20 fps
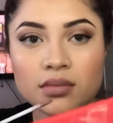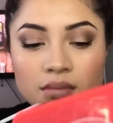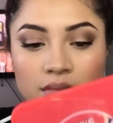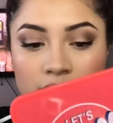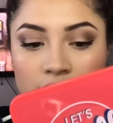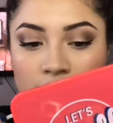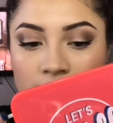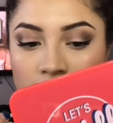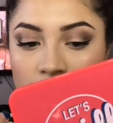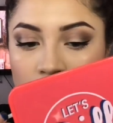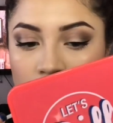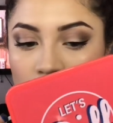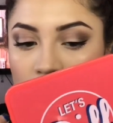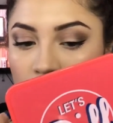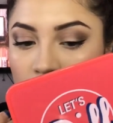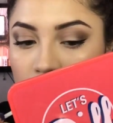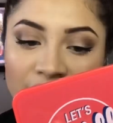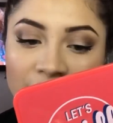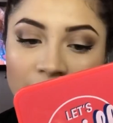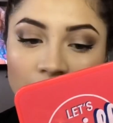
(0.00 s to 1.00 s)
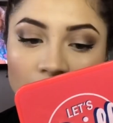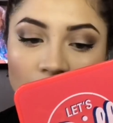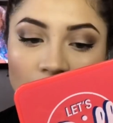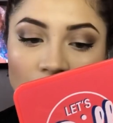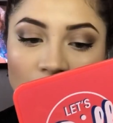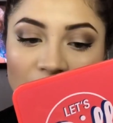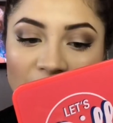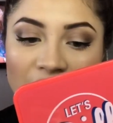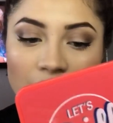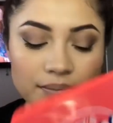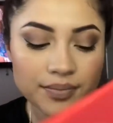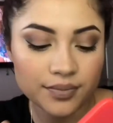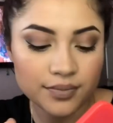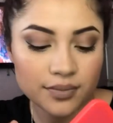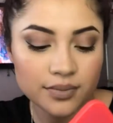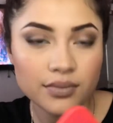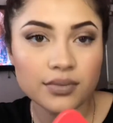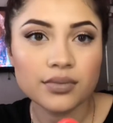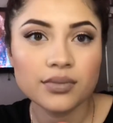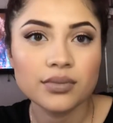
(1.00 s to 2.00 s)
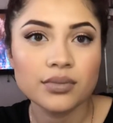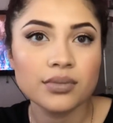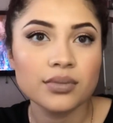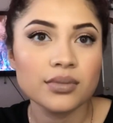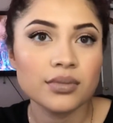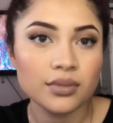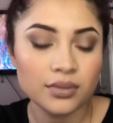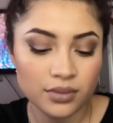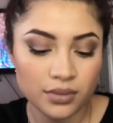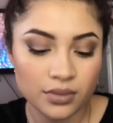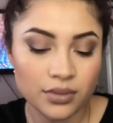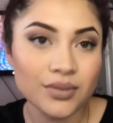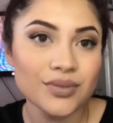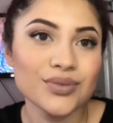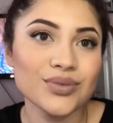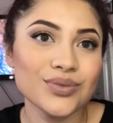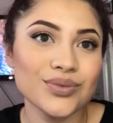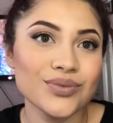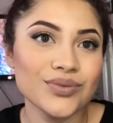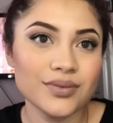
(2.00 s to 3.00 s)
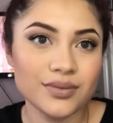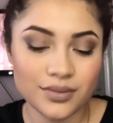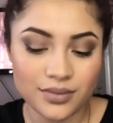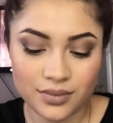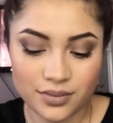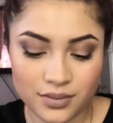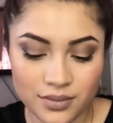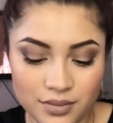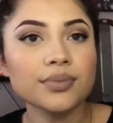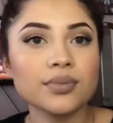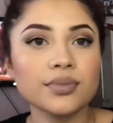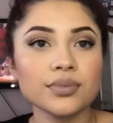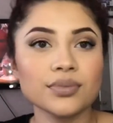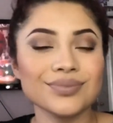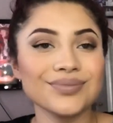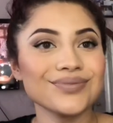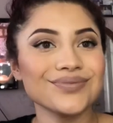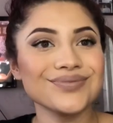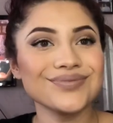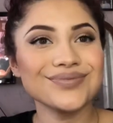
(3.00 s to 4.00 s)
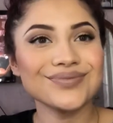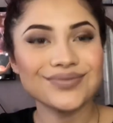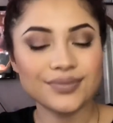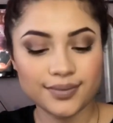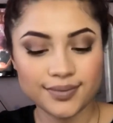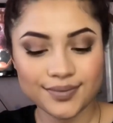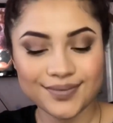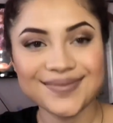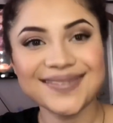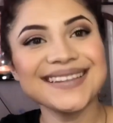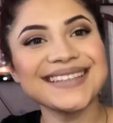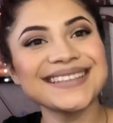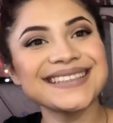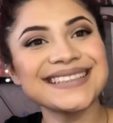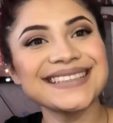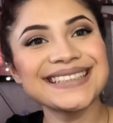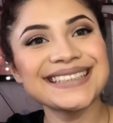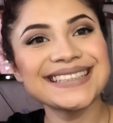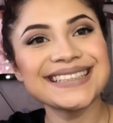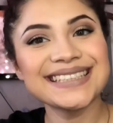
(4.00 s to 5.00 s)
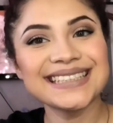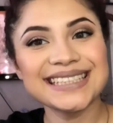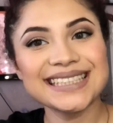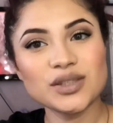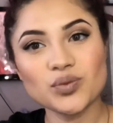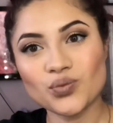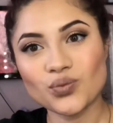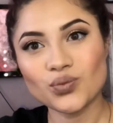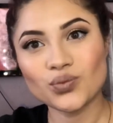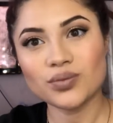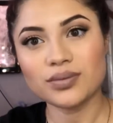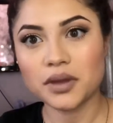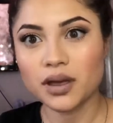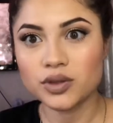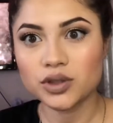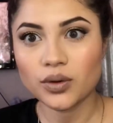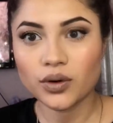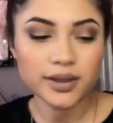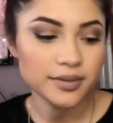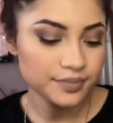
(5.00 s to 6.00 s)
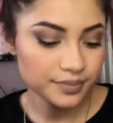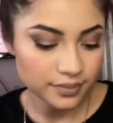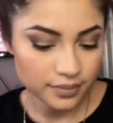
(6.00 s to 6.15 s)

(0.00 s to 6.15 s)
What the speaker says: This one is the NYX Lingerie lipstick in Corset.